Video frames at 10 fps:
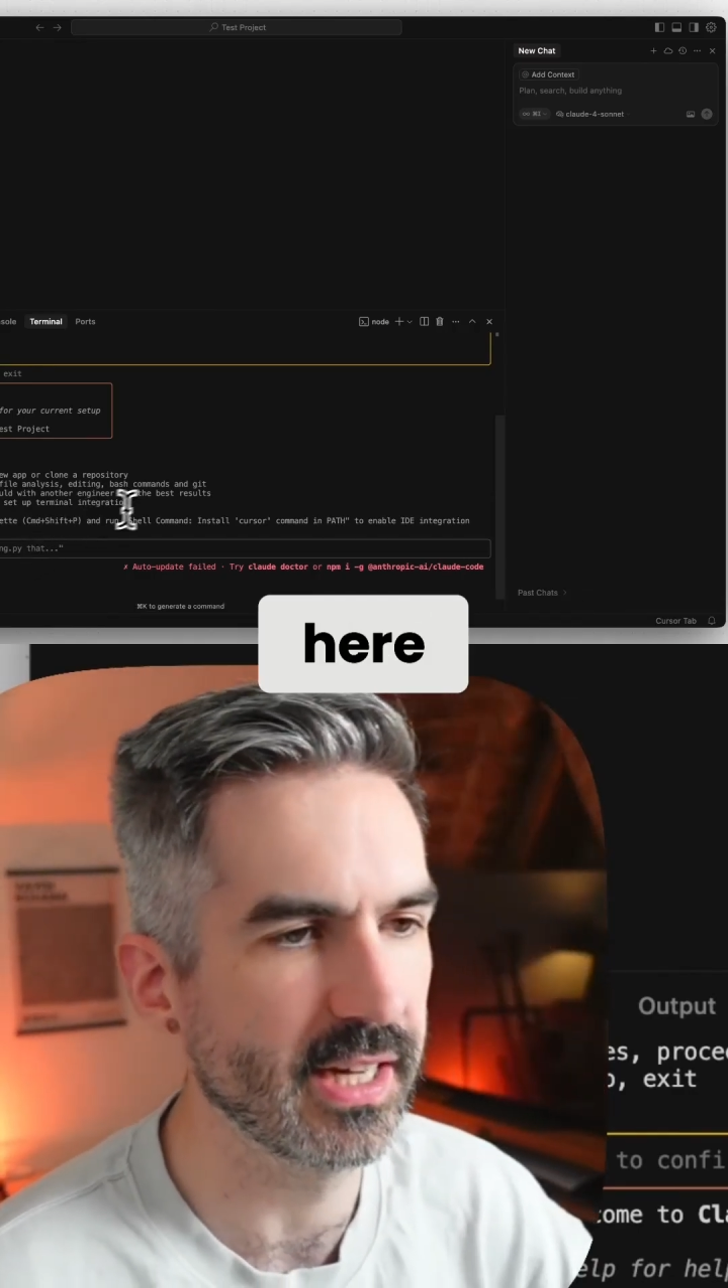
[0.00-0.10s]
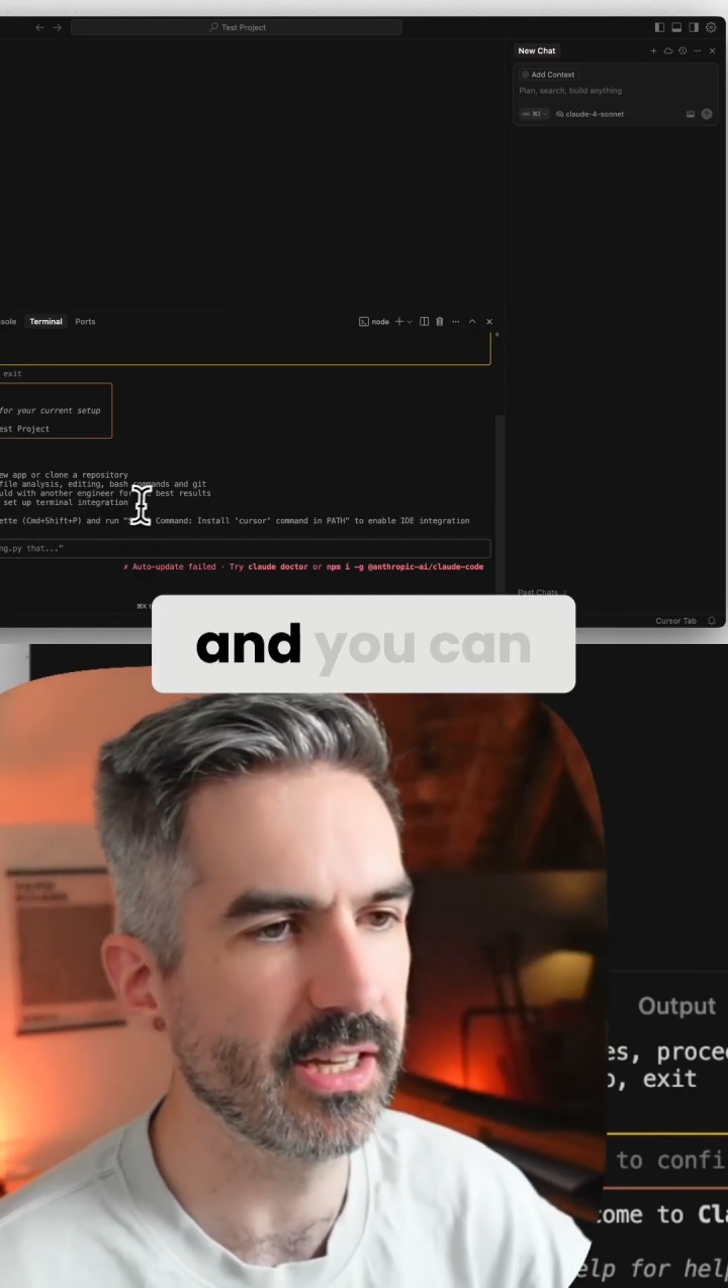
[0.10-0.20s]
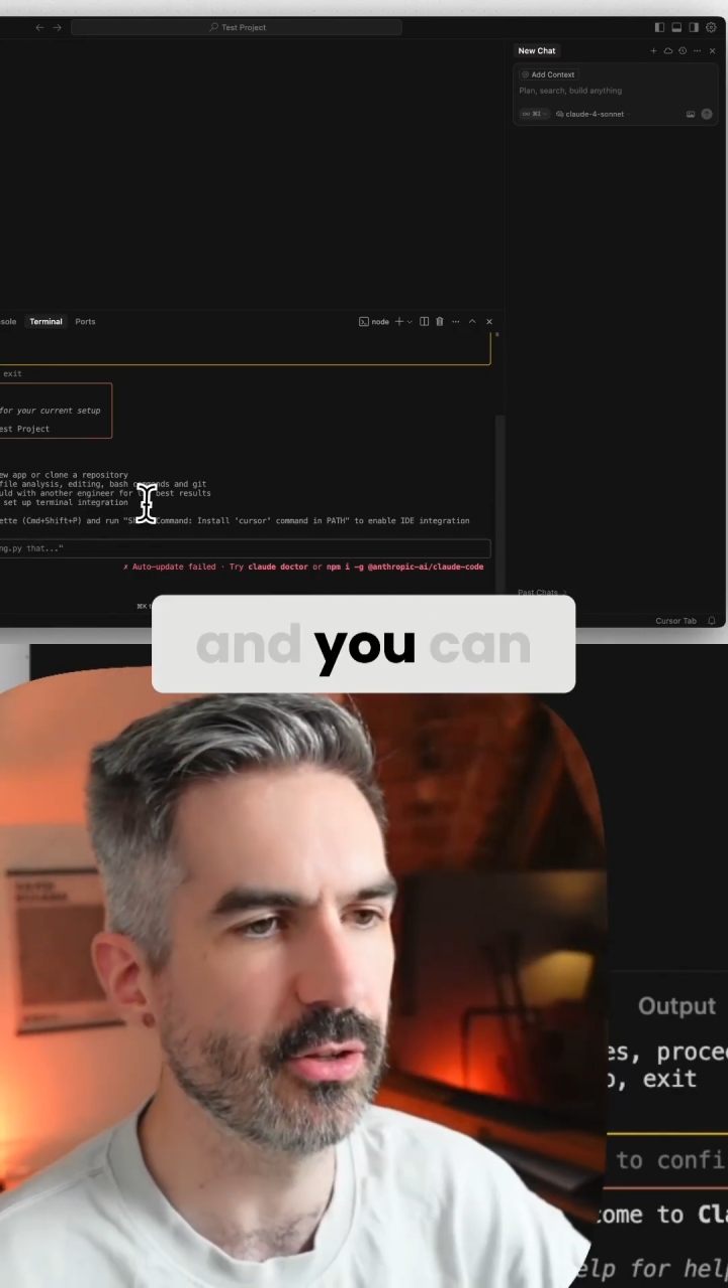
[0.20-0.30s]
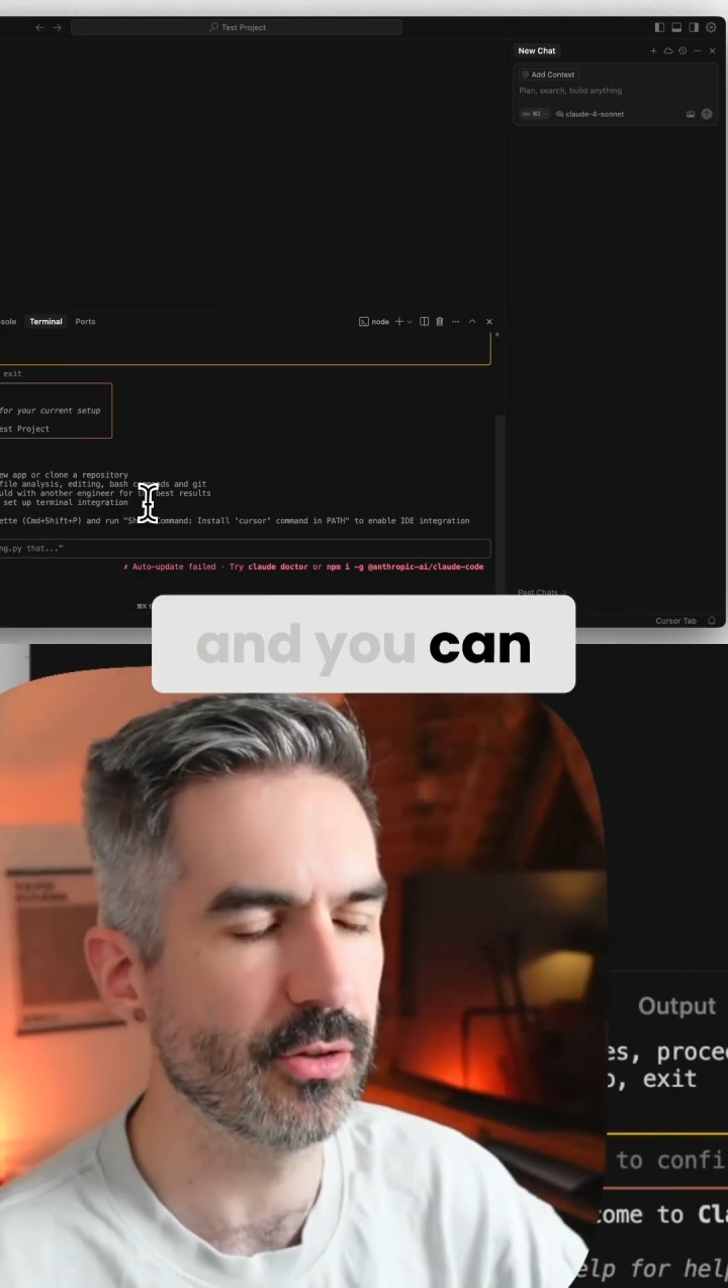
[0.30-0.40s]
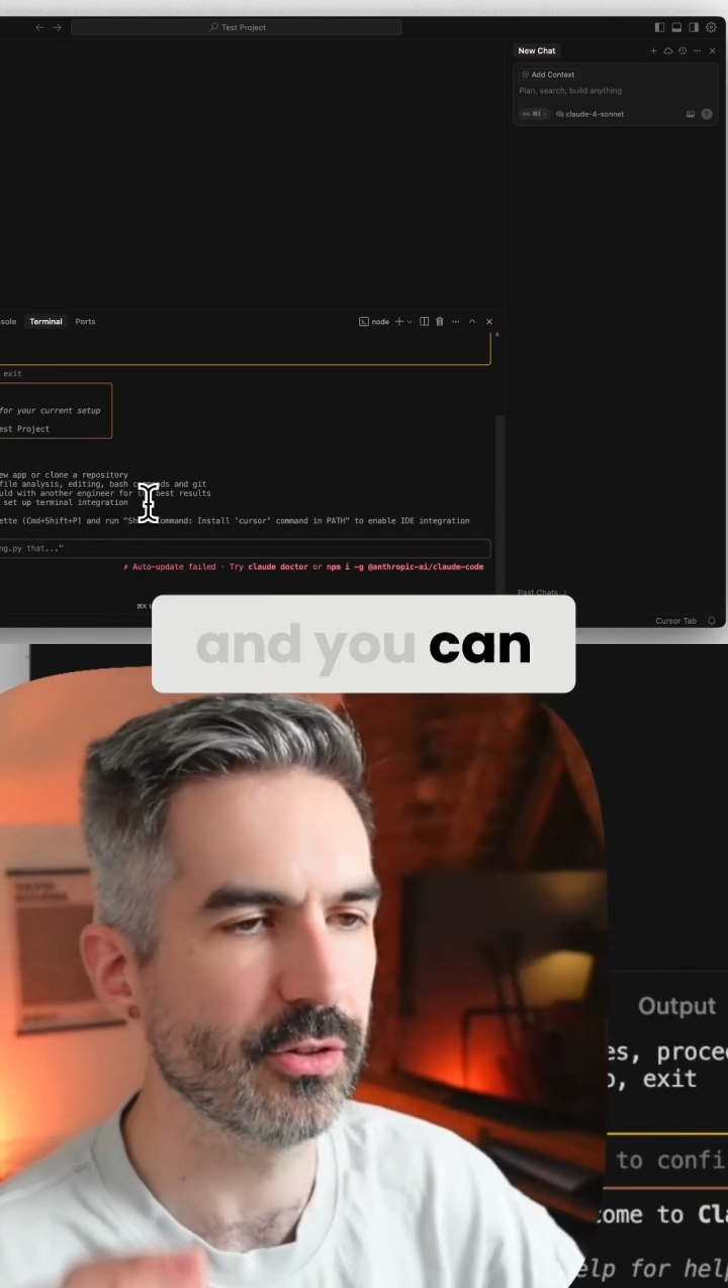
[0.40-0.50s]
and
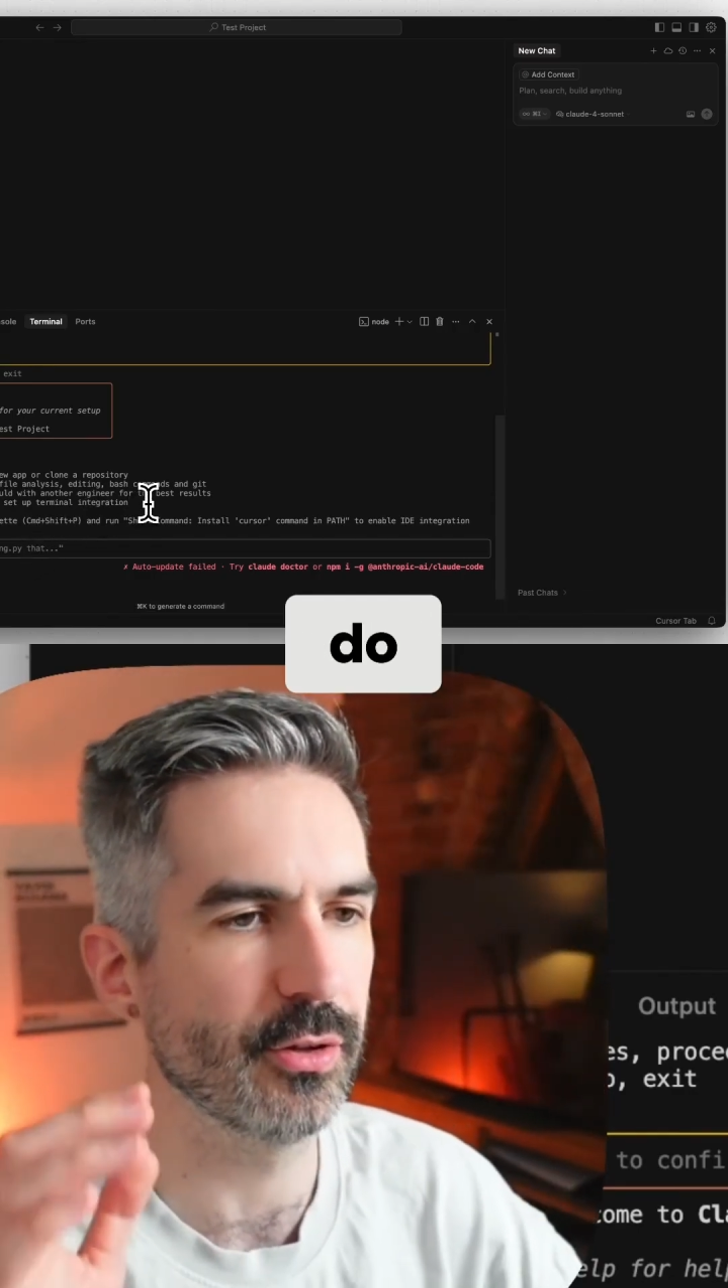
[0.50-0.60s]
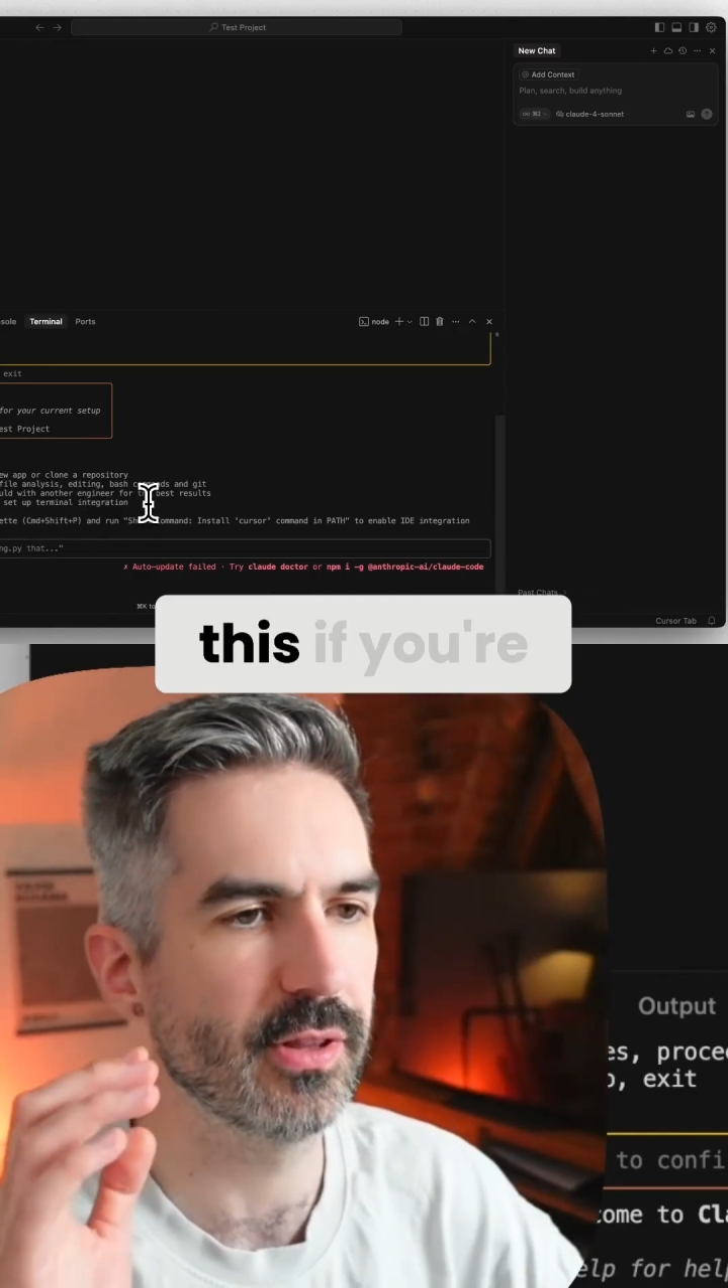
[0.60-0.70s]
you can do